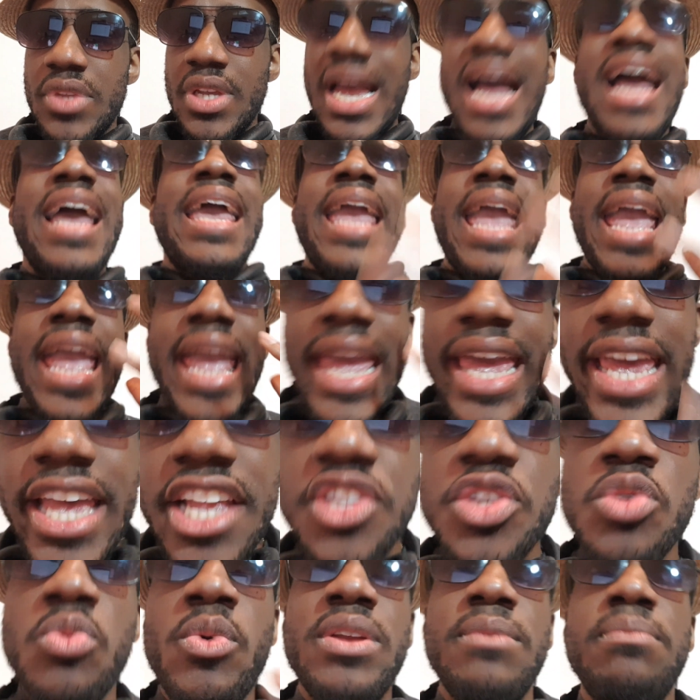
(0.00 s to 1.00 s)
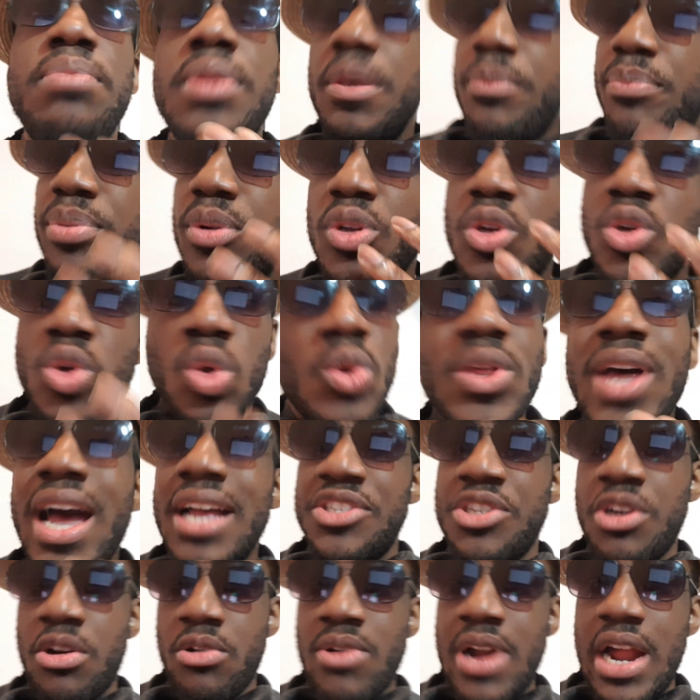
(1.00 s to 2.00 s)
I hate when people do
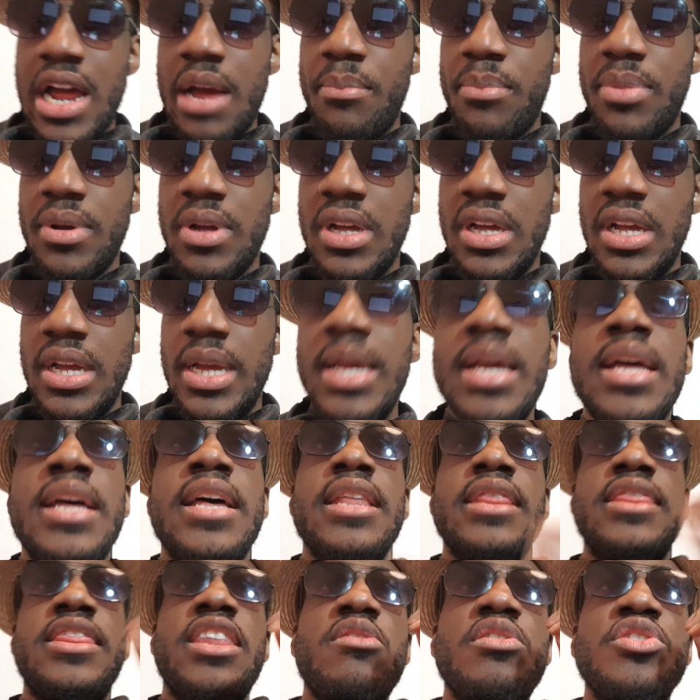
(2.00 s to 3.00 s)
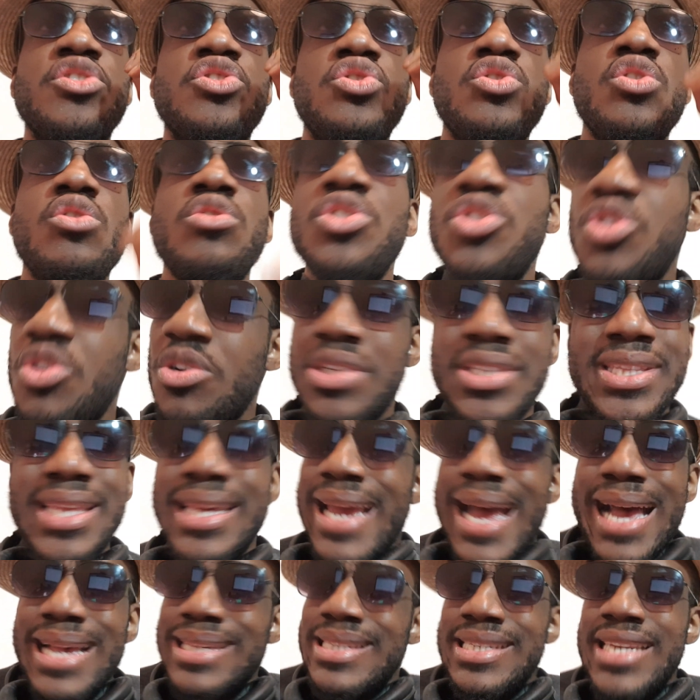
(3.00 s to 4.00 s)
that crap. There is no such
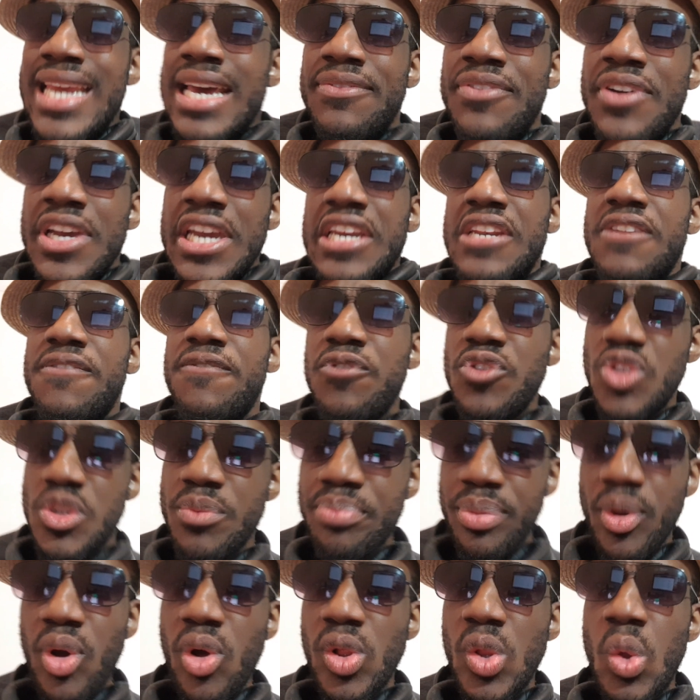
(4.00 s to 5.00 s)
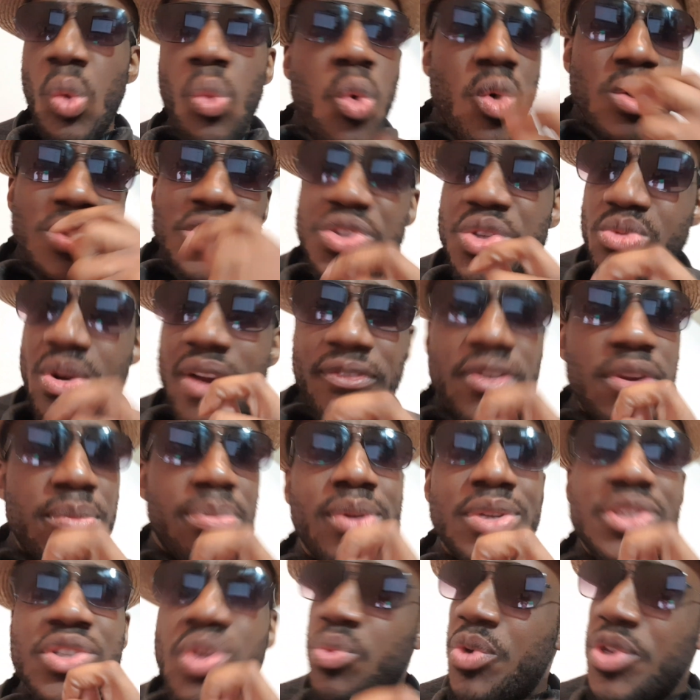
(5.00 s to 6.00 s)
thing as never in football. Once the referee
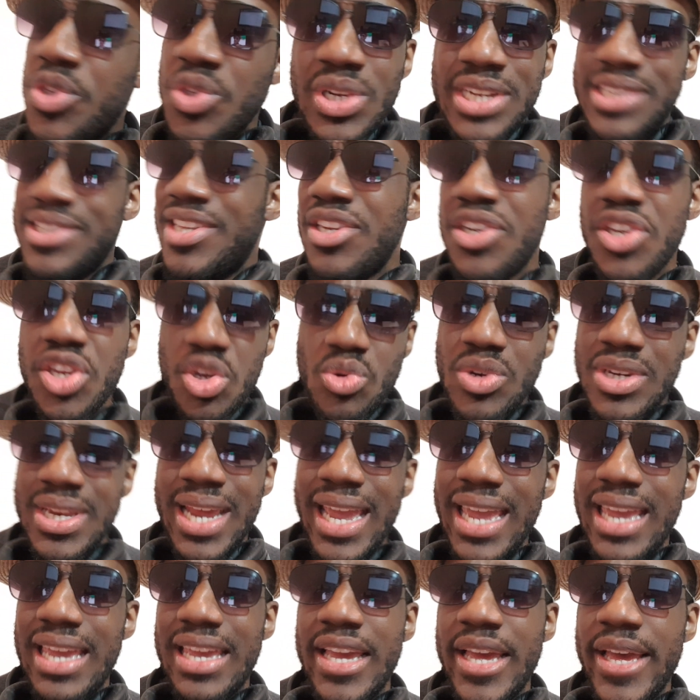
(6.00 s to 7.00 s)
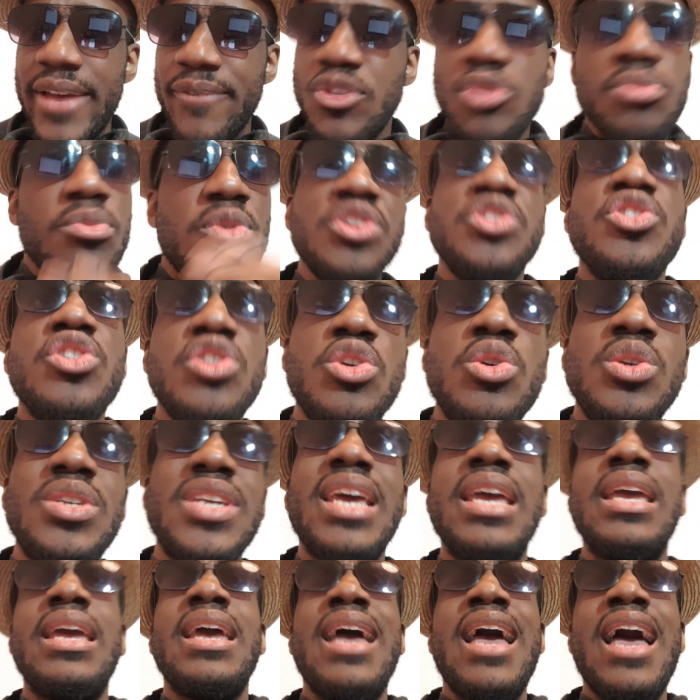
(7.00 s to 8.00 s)
blows the whistle, it's a new day. Tomorrow's a new
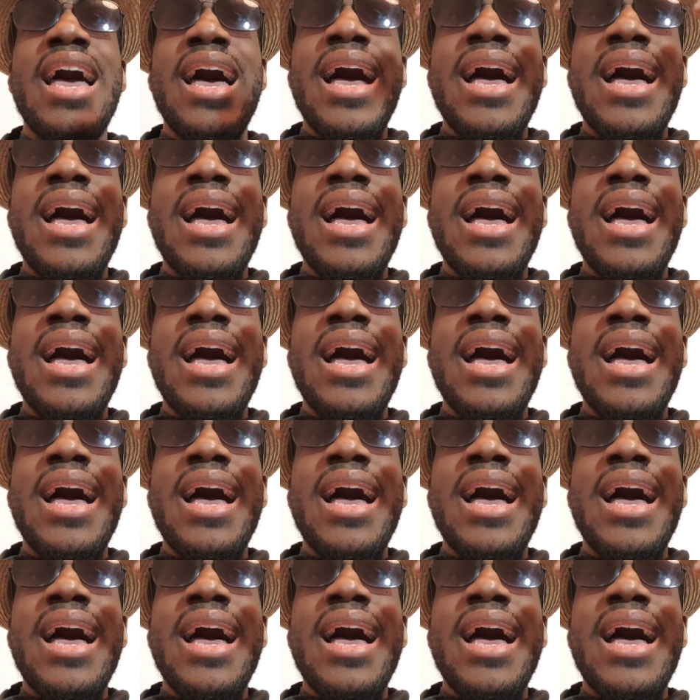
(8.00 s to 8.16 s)
day.